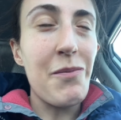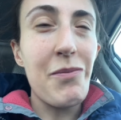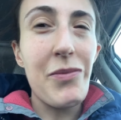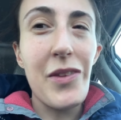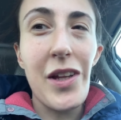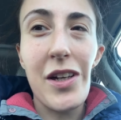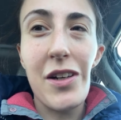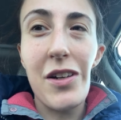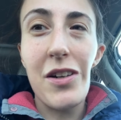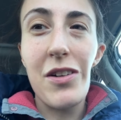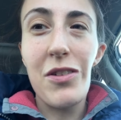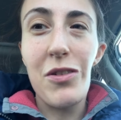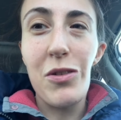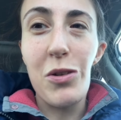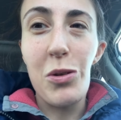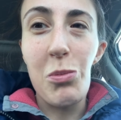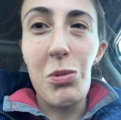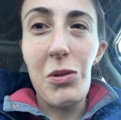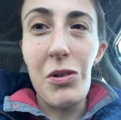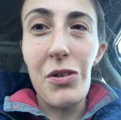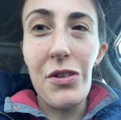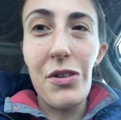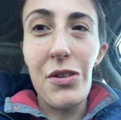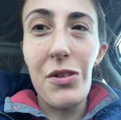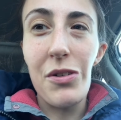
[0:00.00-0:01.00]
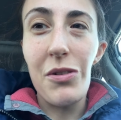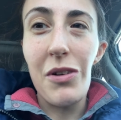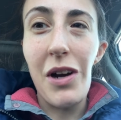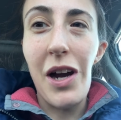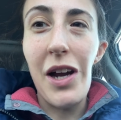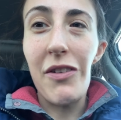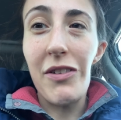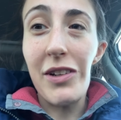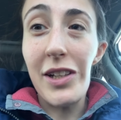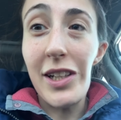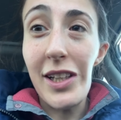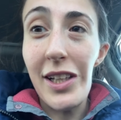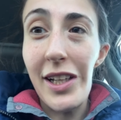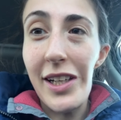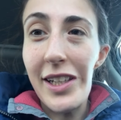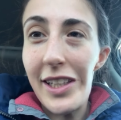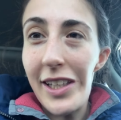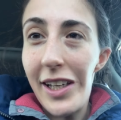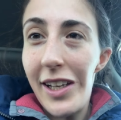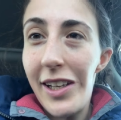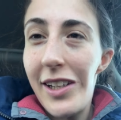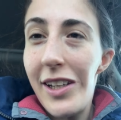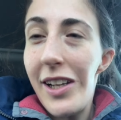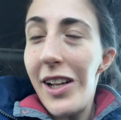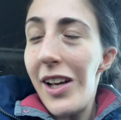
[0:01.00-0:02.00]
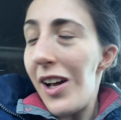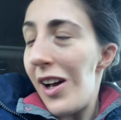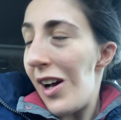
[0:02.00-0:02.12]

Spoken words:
I got a Subaru. I really like it.